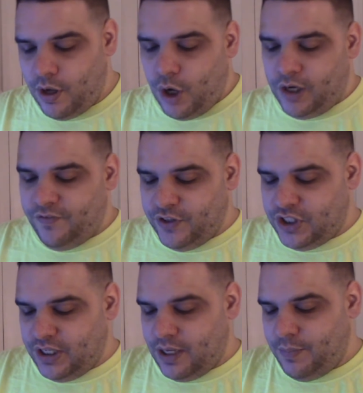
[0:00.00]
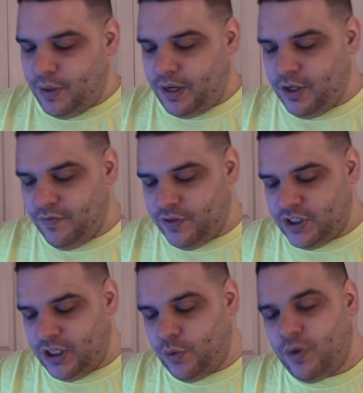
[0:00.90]
All right, Virginia and BYU.
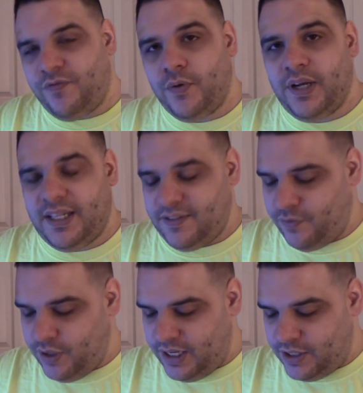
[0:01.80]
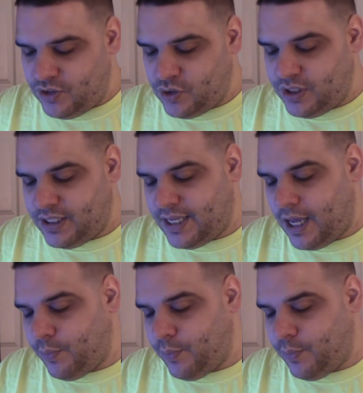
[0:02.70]
Virginia won 48 to 40 against Georgia Tech.